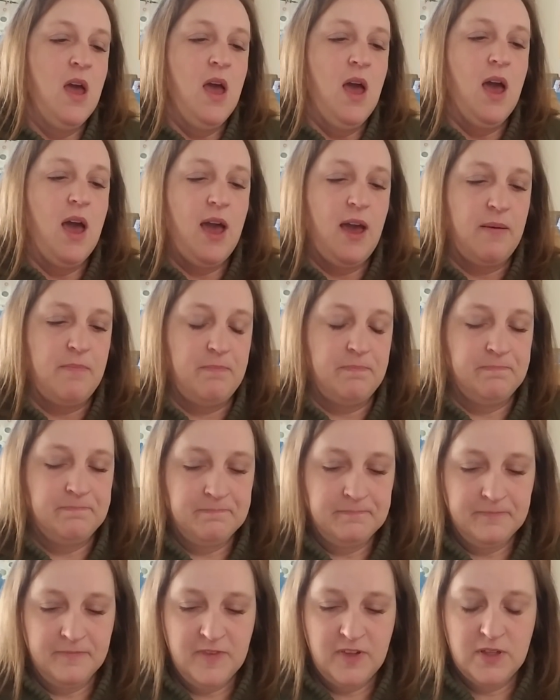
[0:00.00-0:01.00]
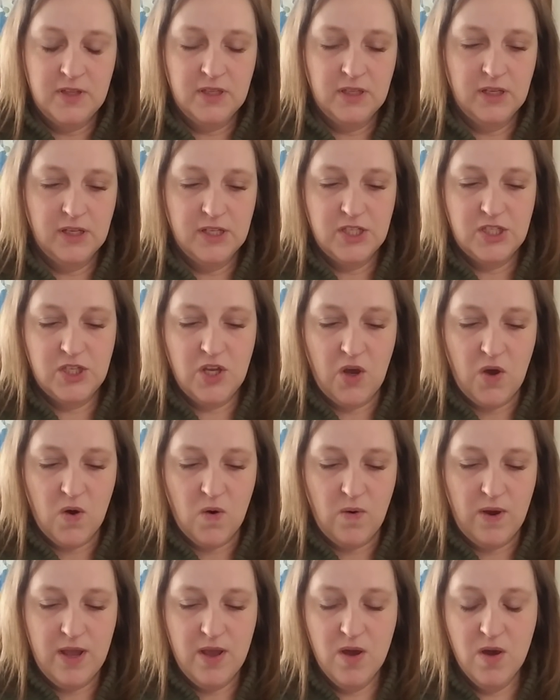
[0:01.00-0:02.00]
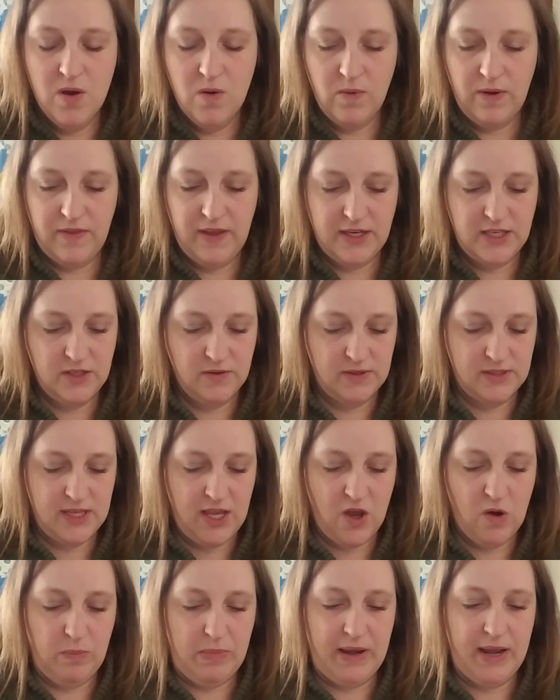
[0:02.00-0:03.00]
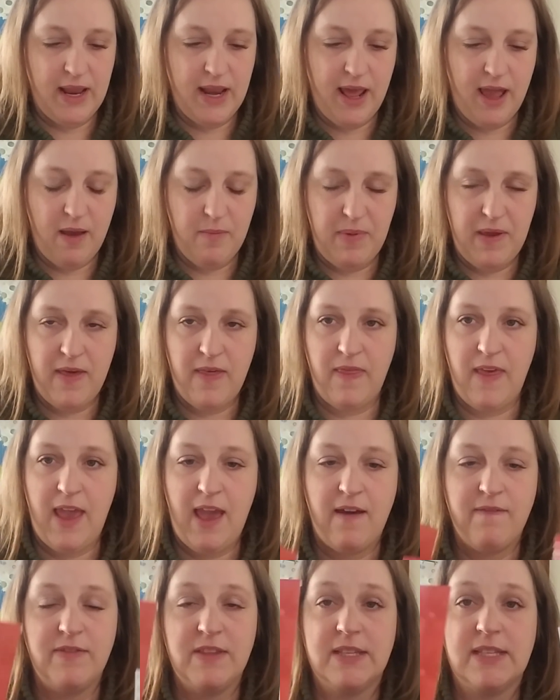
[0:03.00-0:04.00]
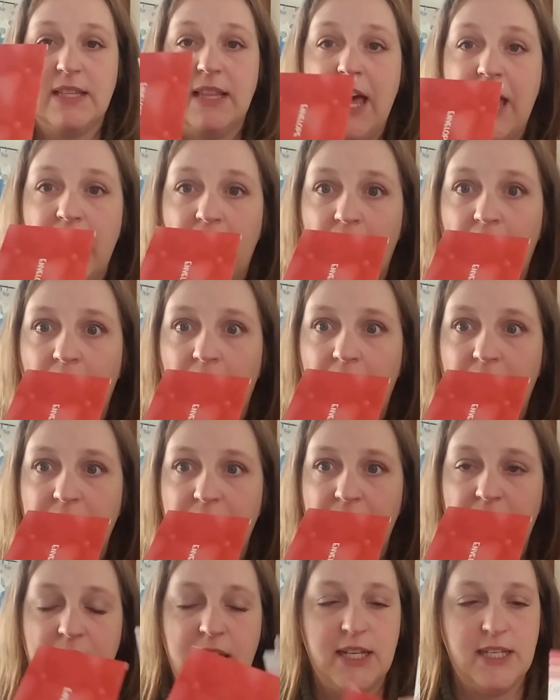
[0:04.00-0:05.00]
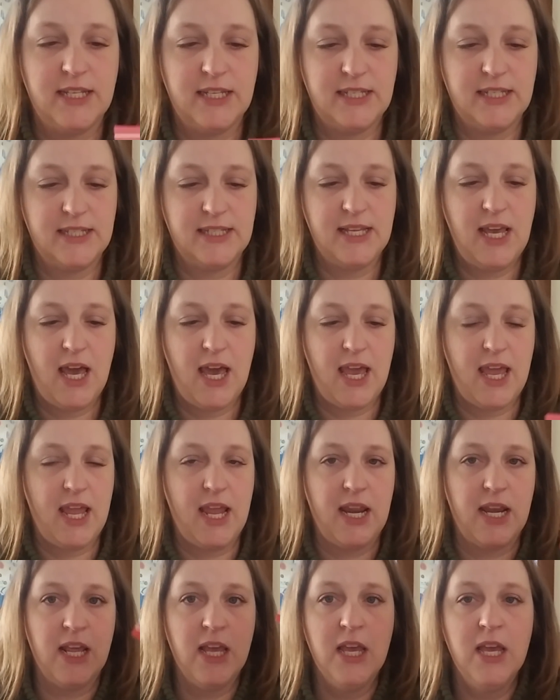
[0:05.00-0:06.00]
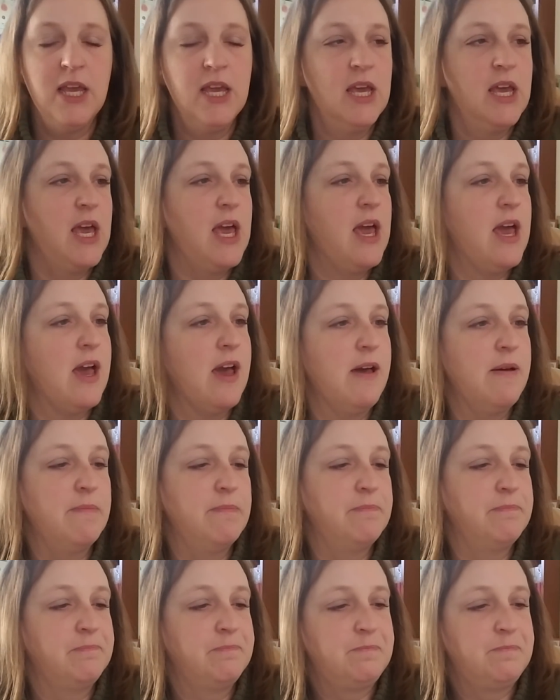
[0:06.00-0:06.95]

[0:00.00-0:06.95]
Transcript: um, so what they do is they open it up and they have this letter and they get to decide um,